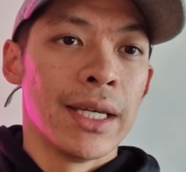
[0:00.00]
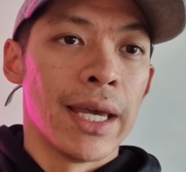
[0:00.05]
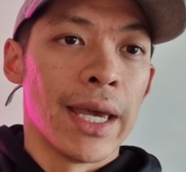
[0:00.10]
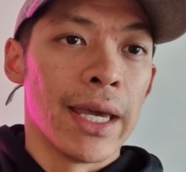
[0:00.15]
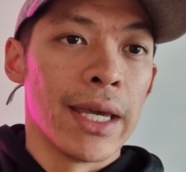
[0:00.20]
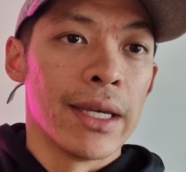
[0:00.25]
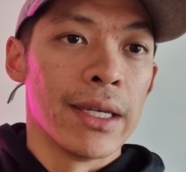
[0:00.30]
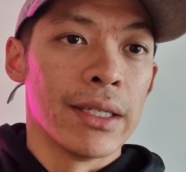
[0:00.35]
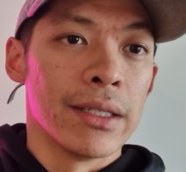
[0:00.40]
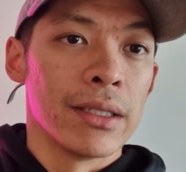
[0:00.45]

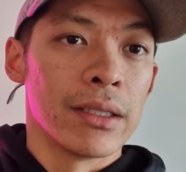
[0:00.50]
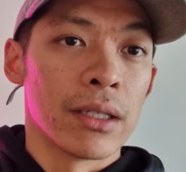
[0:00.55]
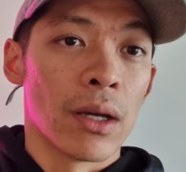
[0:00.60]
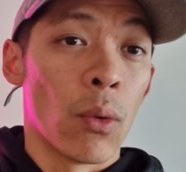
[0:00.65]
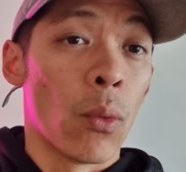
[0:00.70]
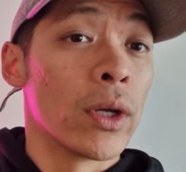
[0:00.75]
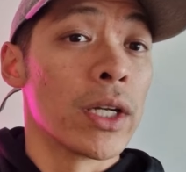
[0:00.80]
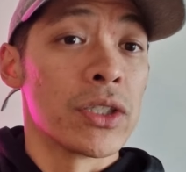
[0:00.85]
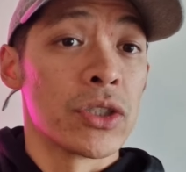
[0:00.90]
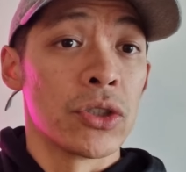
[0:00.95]
And
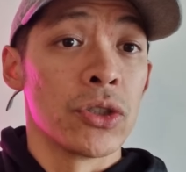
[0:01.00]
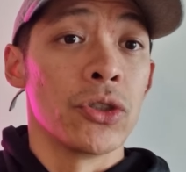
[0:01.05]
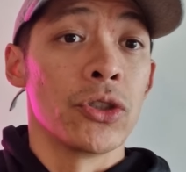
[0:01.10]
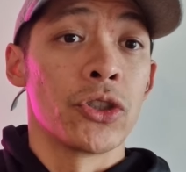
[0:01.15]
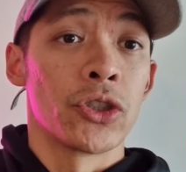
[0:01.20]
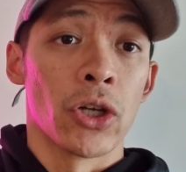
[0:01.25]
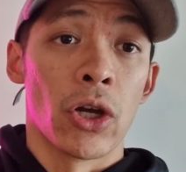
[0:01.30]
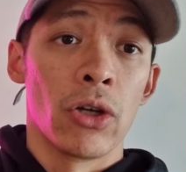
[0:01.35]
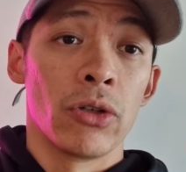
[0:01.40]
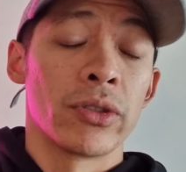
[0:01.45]
I wanted to
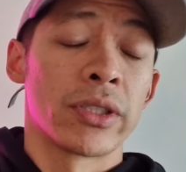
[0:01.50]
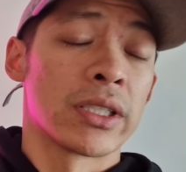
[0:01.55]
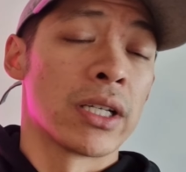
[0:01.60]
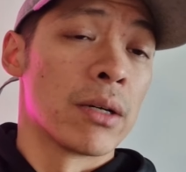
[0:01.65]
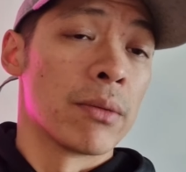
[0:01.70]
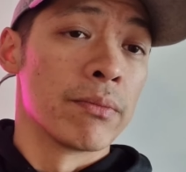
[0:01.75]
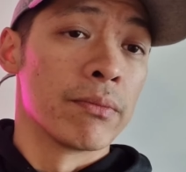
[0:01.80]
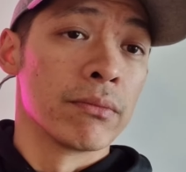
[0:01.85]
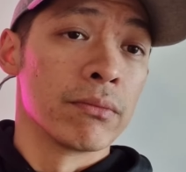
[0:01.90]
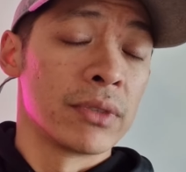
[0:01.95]
show
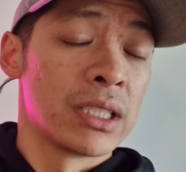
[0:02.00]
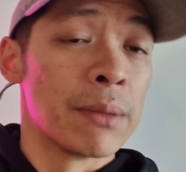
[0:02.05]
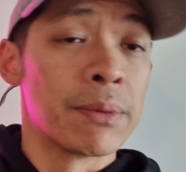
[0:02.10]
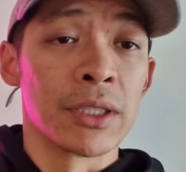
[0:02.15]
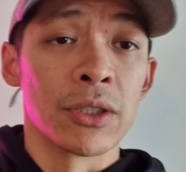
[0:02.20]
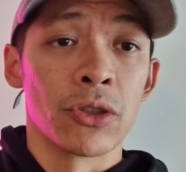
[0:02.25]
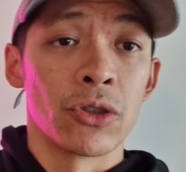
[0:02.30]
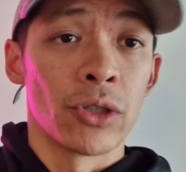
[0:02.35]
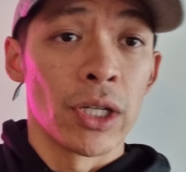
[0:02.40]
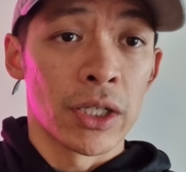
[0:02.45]
some
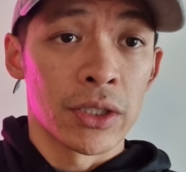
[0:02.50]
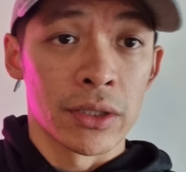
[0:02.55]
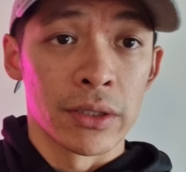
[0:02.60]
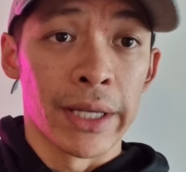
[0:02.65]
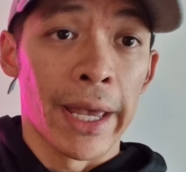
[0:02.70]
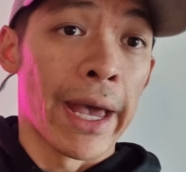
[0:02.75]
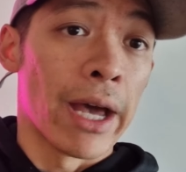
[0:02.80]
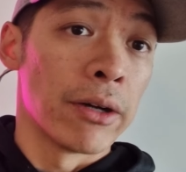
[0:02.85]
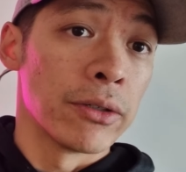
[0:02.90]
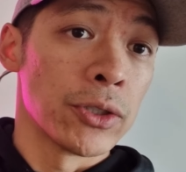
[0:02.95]
tips and tricks
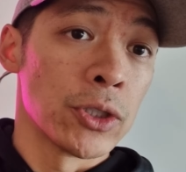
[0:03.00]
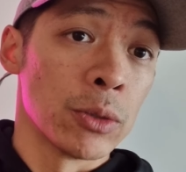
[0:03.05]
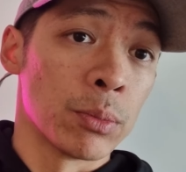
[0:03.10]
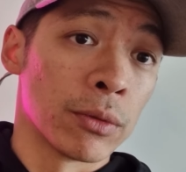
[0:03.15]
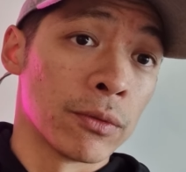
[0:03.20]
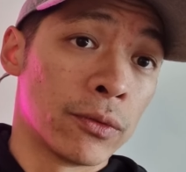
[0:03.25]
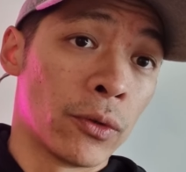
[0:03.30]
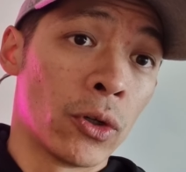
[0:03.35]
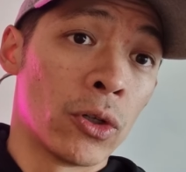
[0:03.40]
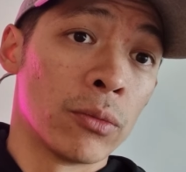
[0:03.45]
on how to
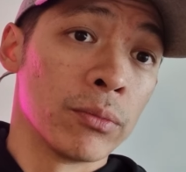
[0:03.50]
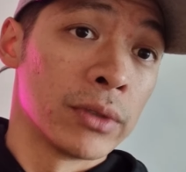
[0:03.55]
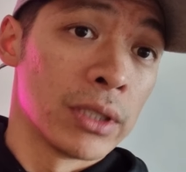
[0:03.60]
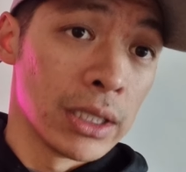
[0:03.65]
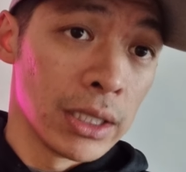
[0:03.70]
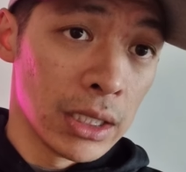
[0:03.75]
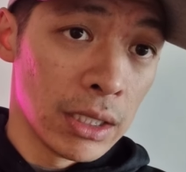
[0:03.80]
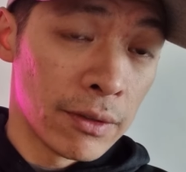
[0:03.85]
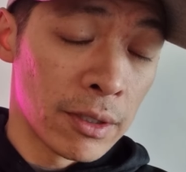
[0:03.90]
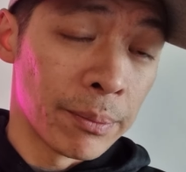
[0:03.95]
perform
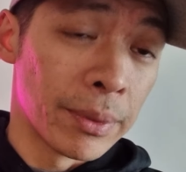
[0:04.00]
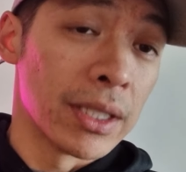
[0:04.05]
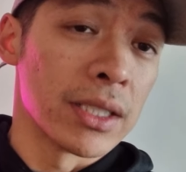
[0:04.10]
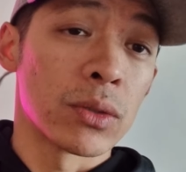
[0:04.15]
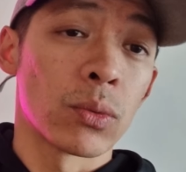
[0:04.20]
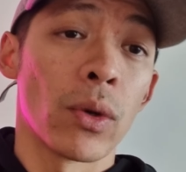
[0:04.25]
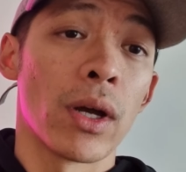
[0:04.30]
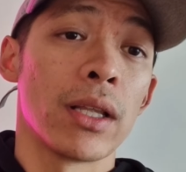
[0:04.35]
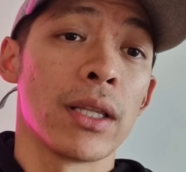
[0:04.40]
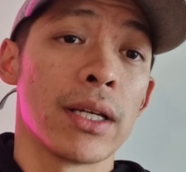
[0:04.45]
the lift, but
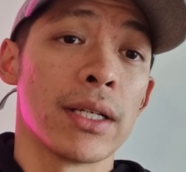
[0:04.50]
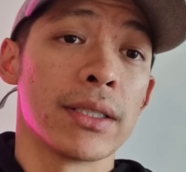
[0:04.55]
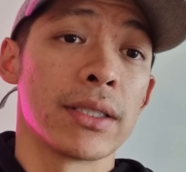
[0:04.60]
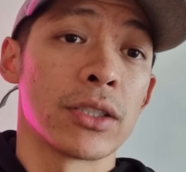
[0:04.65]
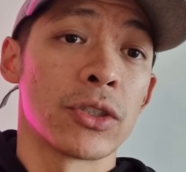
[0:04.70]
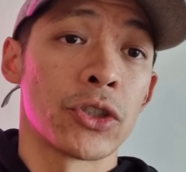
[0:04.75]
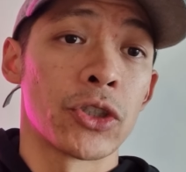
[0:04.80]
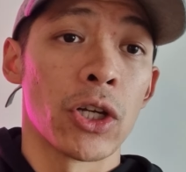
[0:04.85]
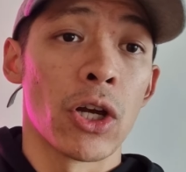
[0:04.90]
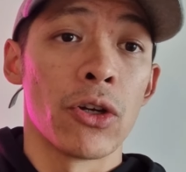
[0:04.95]
as well
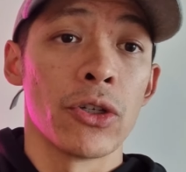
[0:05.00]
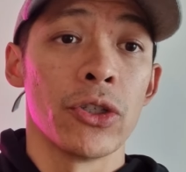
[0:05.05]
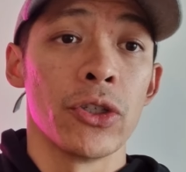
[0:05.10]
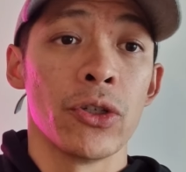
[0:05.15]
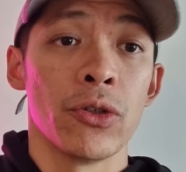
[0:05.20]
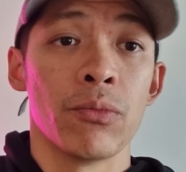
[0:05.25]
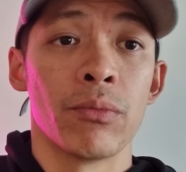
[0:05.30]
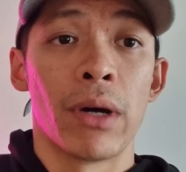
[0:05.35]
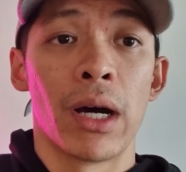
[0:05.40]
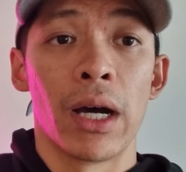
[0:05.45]
as show
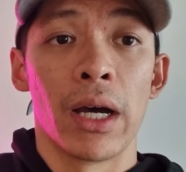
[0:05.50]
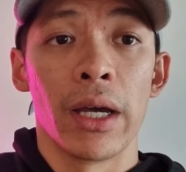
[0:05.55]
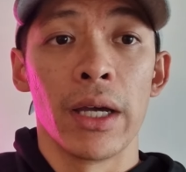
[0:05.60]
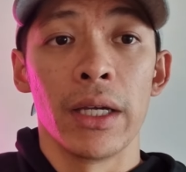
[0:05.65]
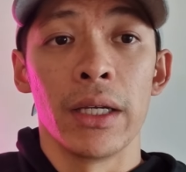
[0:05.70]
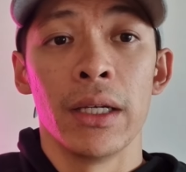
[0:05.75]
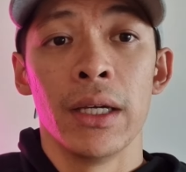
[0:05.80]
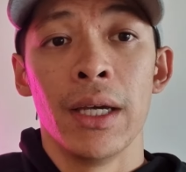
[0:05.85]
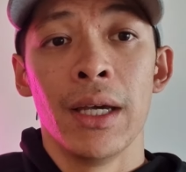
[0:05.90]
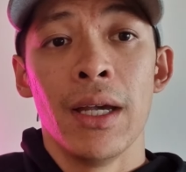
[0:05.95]
you
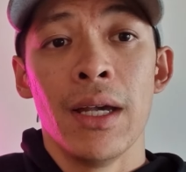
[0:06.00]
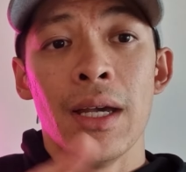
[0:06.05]
my